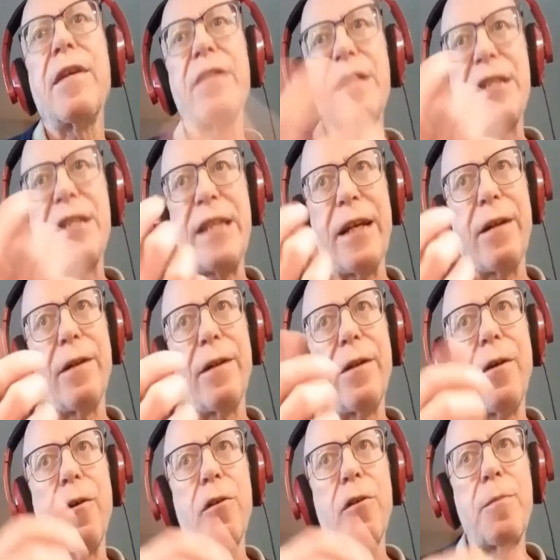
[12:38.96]
it's single
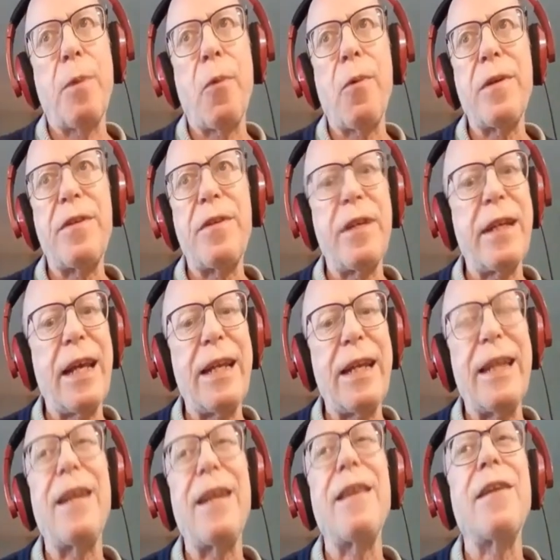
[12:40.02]
notes, but once you get
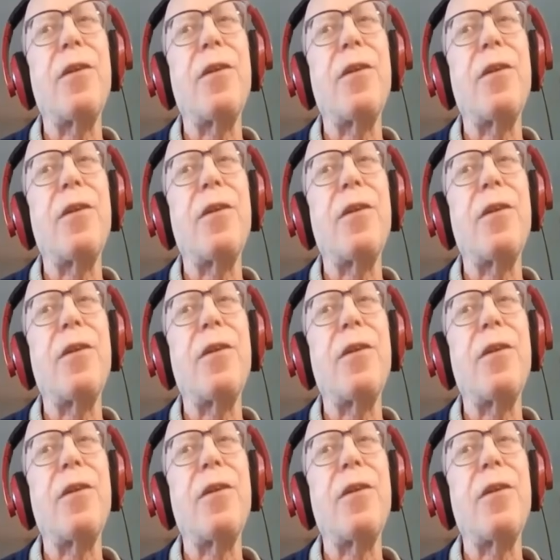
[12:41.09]
into the